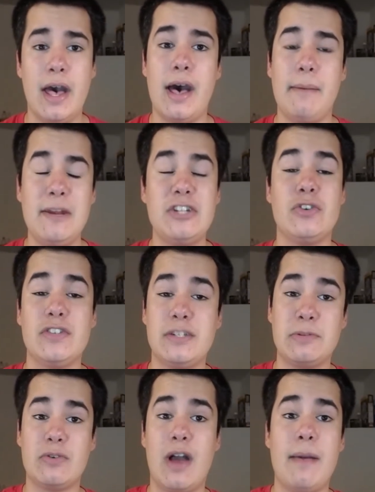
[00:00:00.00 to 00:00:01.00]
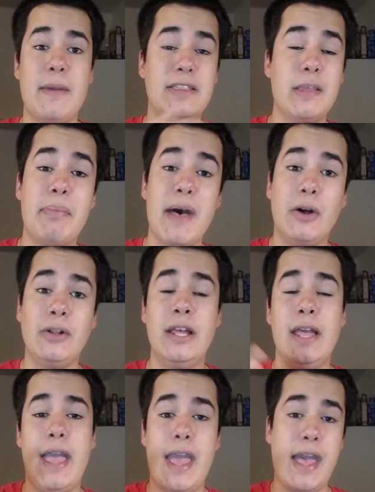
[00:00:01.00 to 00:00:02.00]
make sure to subscribe, hit the bell,
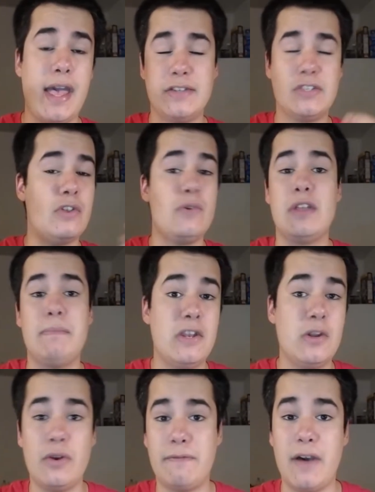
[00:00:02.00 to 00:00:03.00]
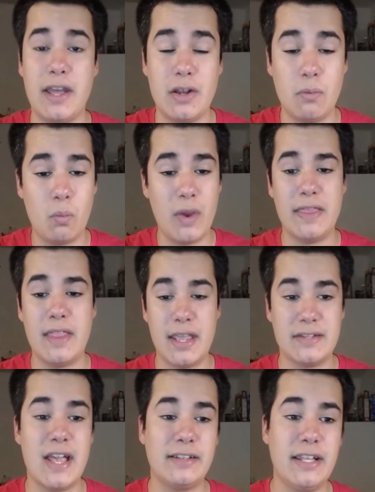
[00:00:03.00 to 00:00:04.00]
so you can be notified on when
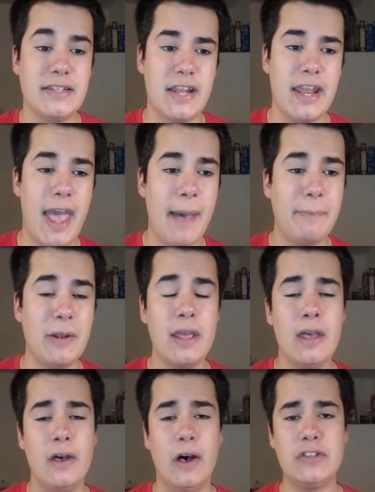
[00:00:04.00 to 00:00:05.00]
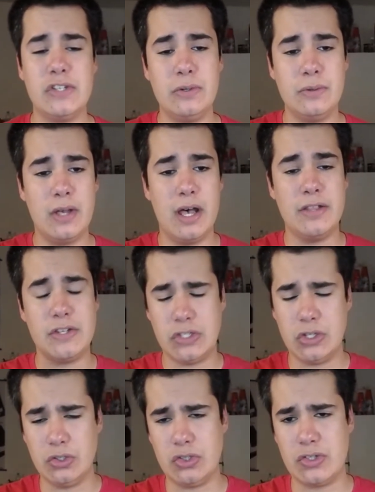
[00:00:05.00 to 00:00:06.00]
exactly it's going to happen. Also, the
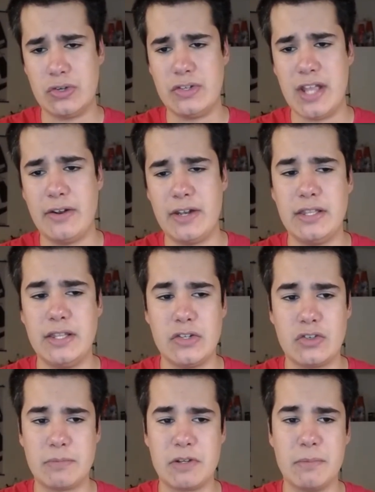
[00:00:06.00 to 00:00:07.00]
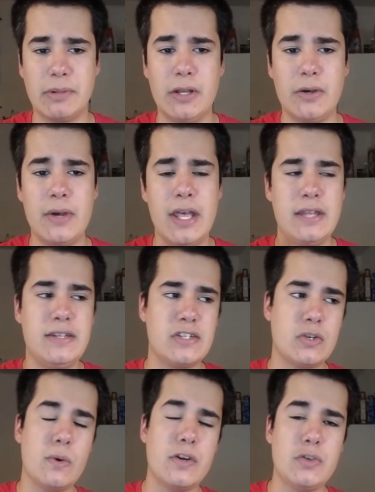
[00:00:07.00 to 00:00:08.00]
socials are down in the description below.
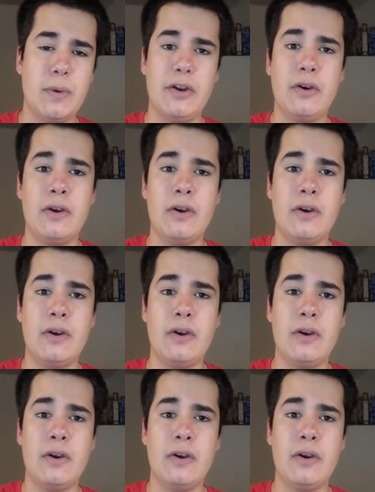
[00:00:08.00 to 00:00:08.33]
Discord, Twitter,